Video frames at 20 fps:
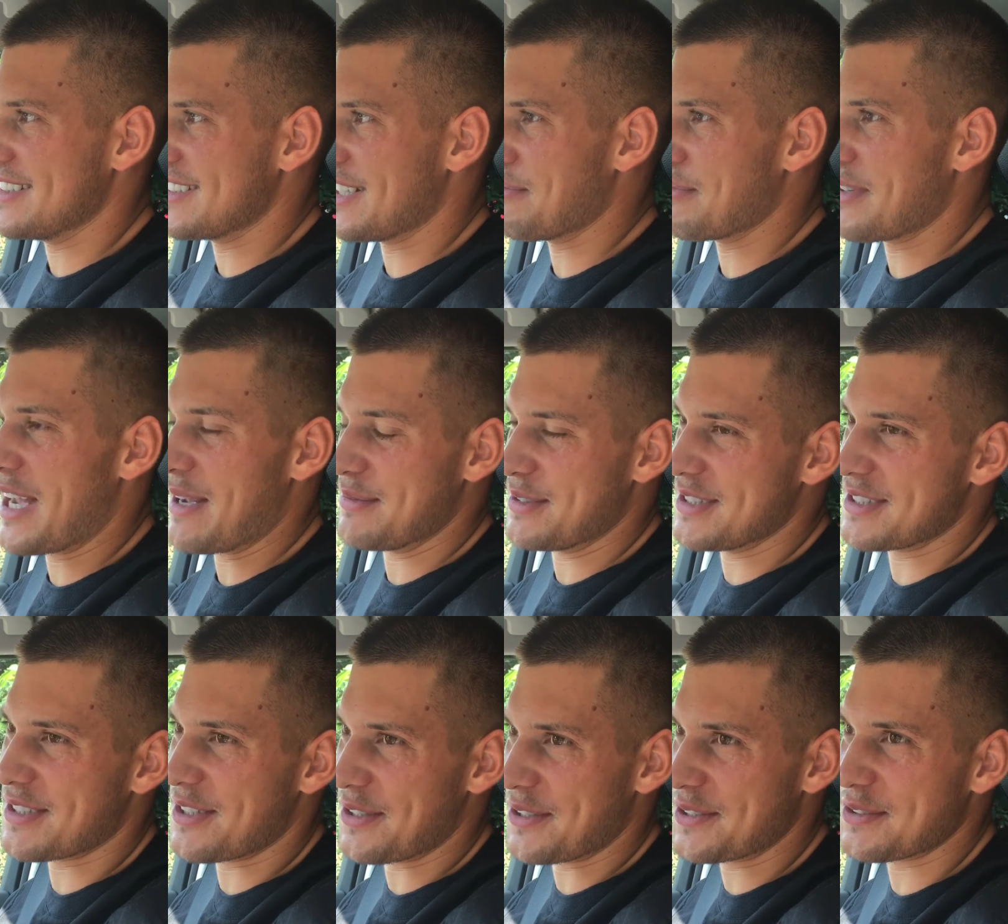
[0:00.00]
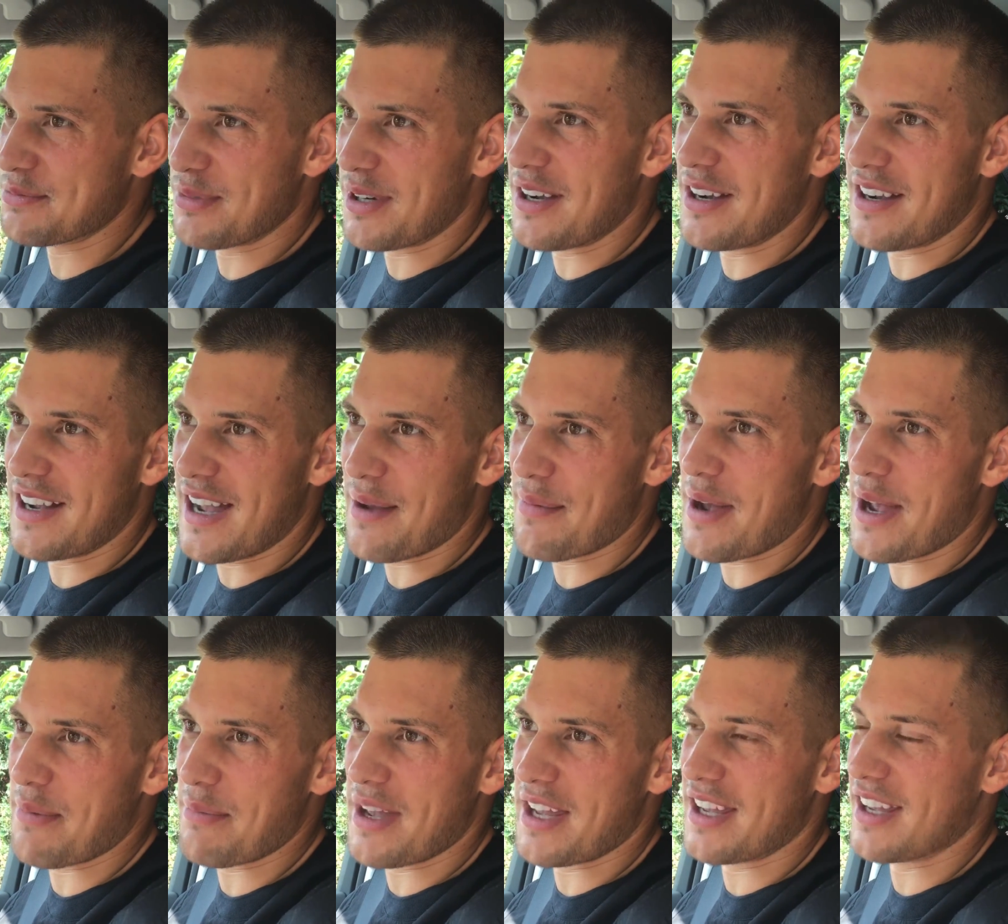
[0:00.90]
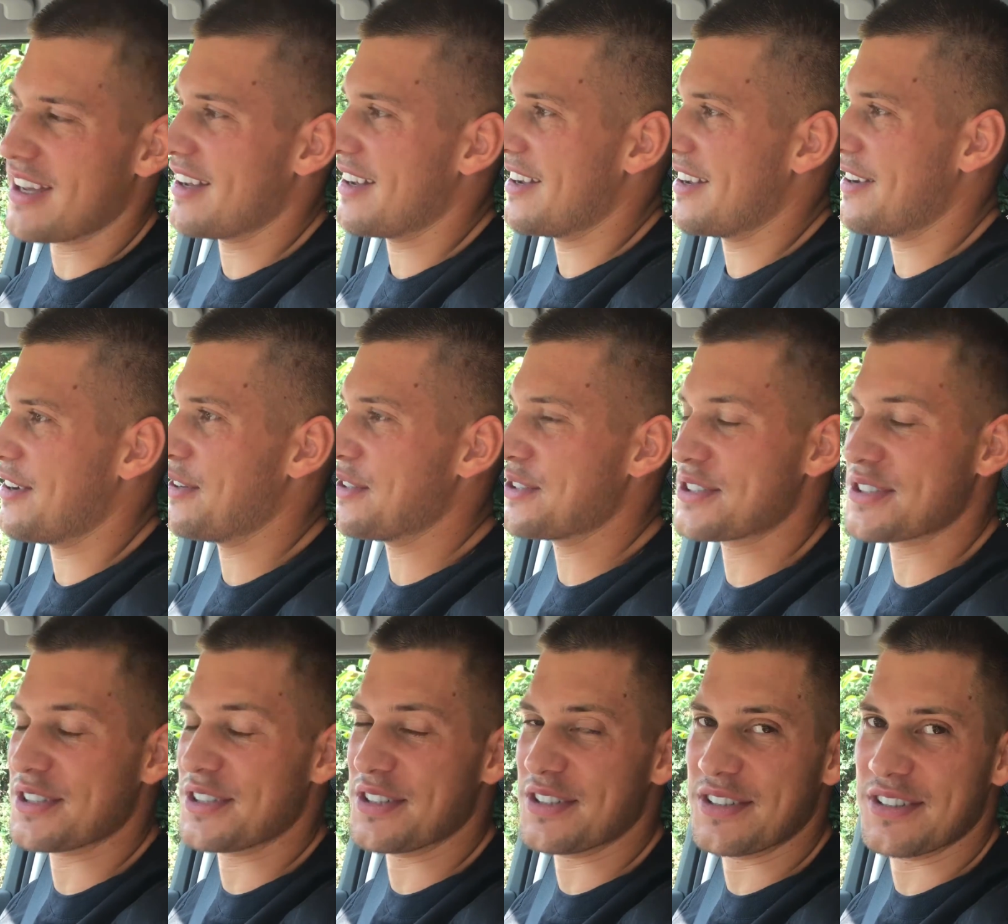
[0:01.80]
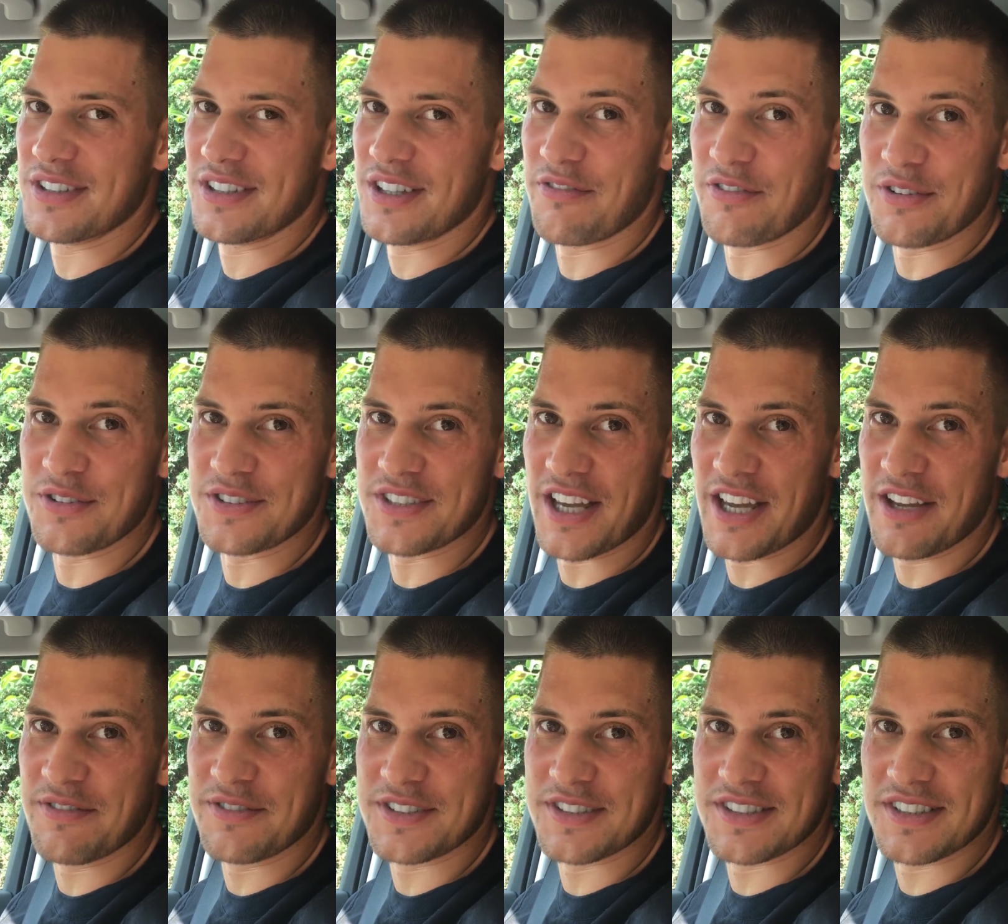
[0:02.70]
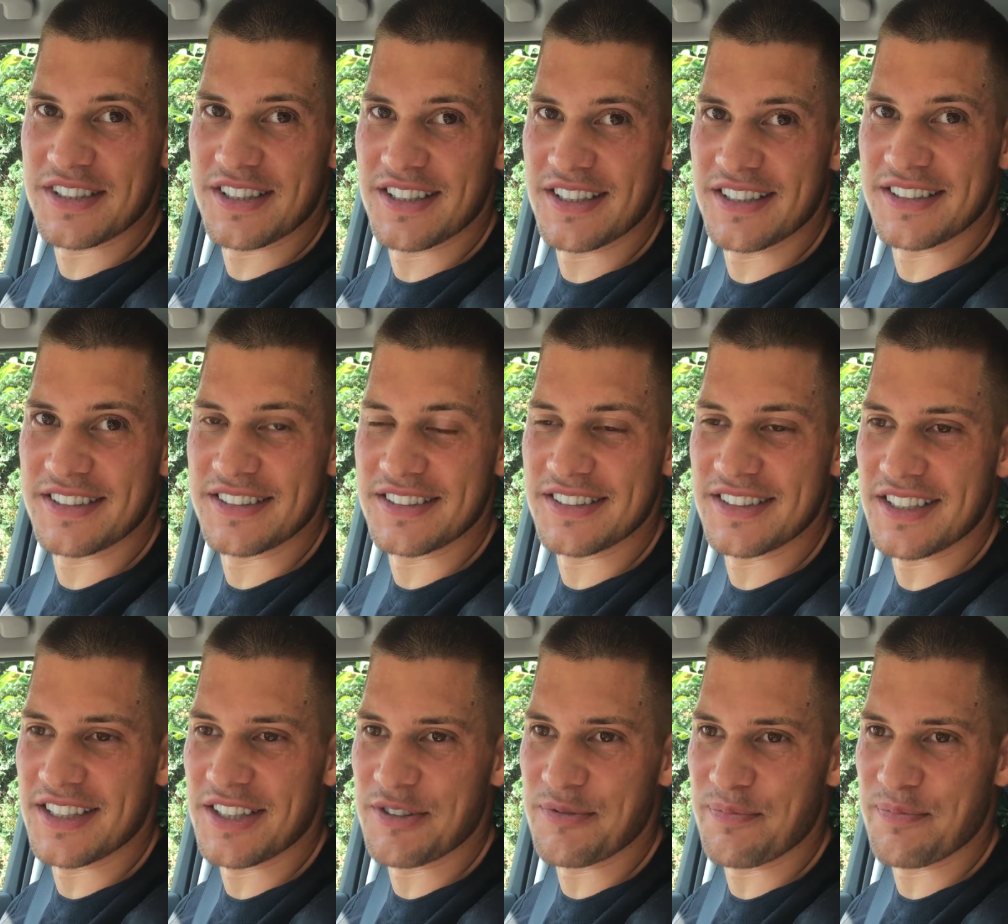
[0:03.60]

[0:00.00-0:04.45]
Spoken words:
sometimes he scores, but I make also a few saves. And